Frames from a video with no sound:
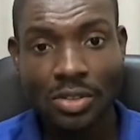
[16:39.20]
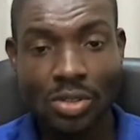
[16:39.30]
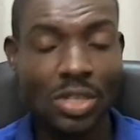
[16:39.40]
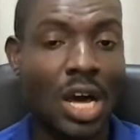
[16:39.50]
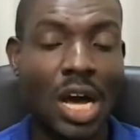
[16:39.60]

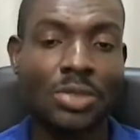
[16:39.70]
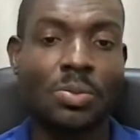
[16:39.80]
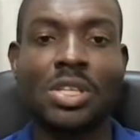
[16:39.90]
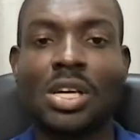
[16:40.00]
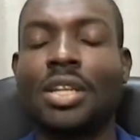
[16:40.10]
to the
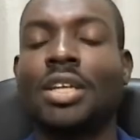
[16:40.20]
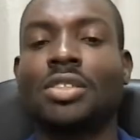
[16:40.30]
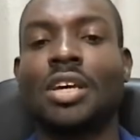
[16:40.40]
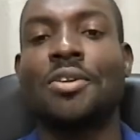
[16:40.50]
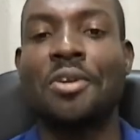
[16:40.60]
hospital? They
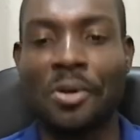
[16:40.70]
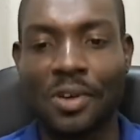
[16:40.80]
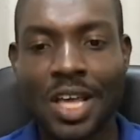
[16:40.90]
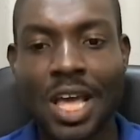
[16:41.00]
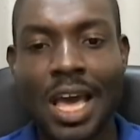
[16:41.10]
said no.
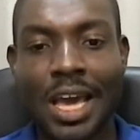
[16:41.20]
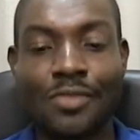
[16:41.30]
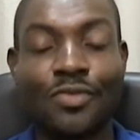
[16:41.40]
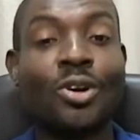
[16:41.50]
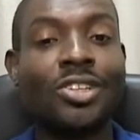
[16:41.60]

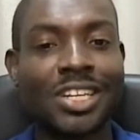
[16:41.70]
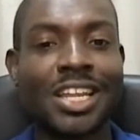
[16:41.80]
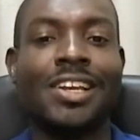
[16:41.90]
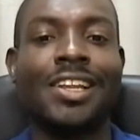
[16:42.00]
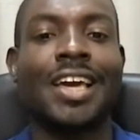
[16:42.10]
And
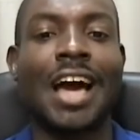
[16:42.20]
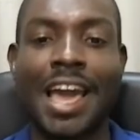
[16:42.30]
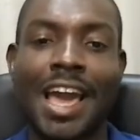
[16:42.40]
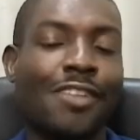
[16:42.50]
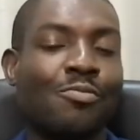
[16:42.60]
fortunately,
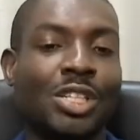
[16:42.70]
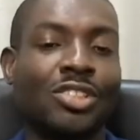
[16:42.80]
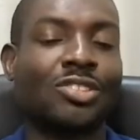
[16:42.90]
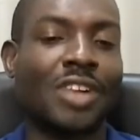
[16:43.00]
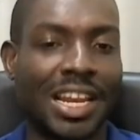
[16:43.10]
I have been
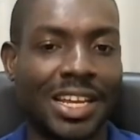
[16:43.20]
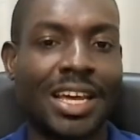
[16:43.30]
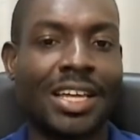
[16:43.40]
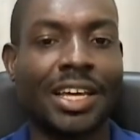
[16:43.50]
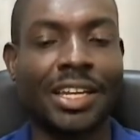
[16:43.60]
stranded
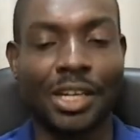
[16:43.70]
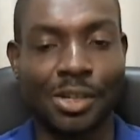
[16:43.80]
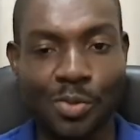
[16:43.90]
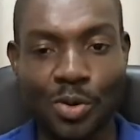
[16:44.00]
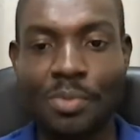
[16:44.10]
at that
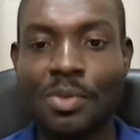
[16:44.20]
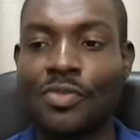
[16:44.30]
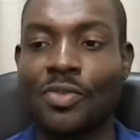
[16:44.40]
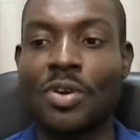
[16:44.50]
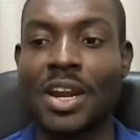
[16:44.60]
airport
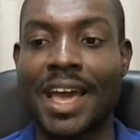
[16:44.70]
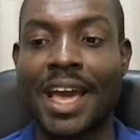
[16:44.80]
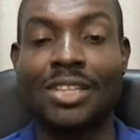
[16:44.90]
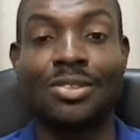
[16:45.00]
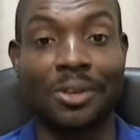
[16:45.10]
before, and I
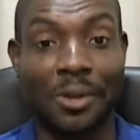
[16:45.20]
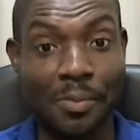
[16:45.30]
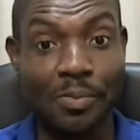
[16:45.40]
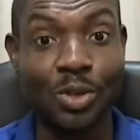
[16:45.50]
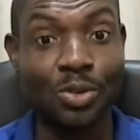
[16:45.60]
had to
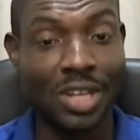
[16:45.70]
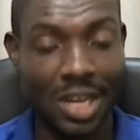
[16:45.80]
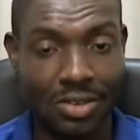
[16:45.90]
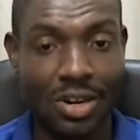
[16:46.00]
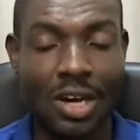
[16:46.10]
commute
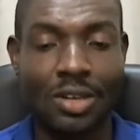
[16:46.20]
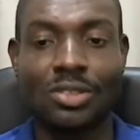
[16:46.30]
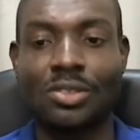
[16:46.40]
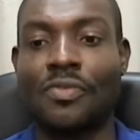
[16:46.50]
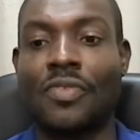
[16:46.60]

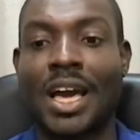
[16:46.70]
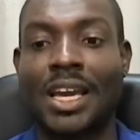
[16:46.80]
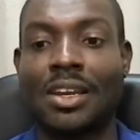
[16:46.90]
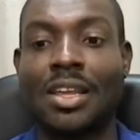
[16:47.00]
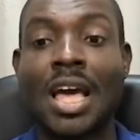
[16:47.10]
around to
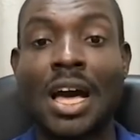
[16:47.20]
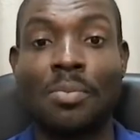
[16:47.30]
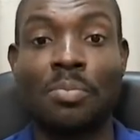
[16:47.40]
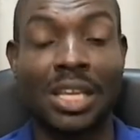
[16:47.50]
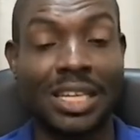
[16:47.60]
find a
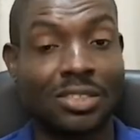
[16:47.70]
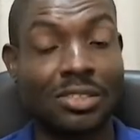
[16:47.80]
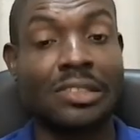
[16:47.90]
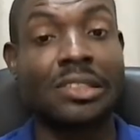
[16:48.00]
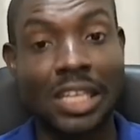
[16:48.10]
place
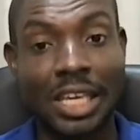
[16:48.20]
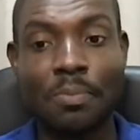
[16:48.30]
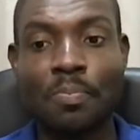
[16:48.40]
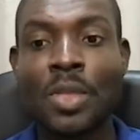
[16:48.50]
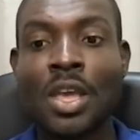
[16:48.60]
to
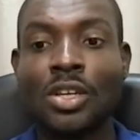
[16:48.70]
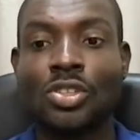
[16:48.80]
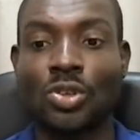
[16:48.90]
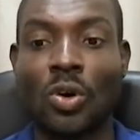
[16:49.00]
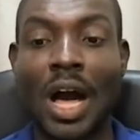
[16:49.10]
sleep.
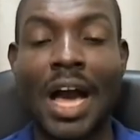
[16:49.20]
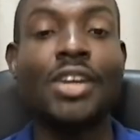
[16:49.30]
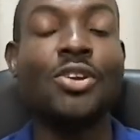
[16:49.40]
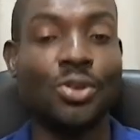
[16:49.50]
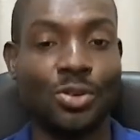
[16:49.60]
So I
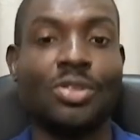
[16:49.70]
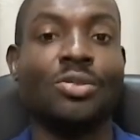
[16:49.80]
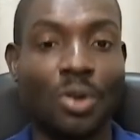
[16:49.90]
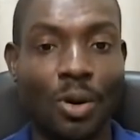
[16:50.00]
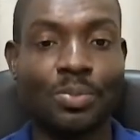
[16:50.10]
knew the
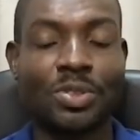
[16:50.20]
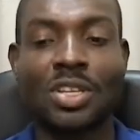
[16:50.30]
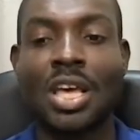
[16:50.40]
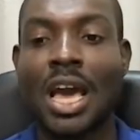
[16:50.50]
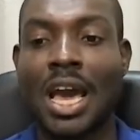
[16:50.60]

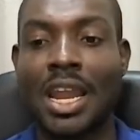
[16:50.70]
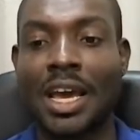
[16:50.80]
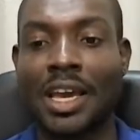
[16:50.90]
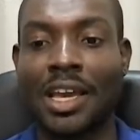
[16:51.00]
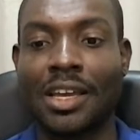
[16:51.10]
ropes, and
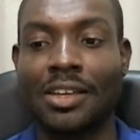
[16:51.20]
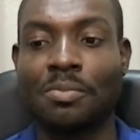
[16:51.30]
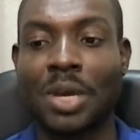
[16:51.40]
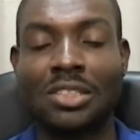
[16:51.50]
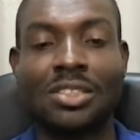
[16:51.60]
I
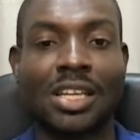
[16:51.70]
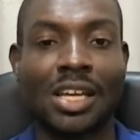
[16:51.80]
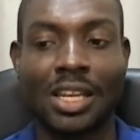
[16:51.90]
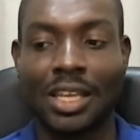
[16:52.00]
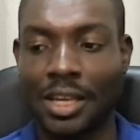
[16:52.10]

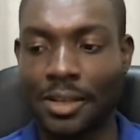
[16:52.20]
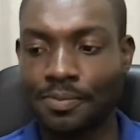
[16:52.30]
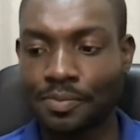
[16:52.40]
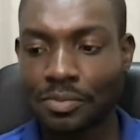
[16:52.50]
basically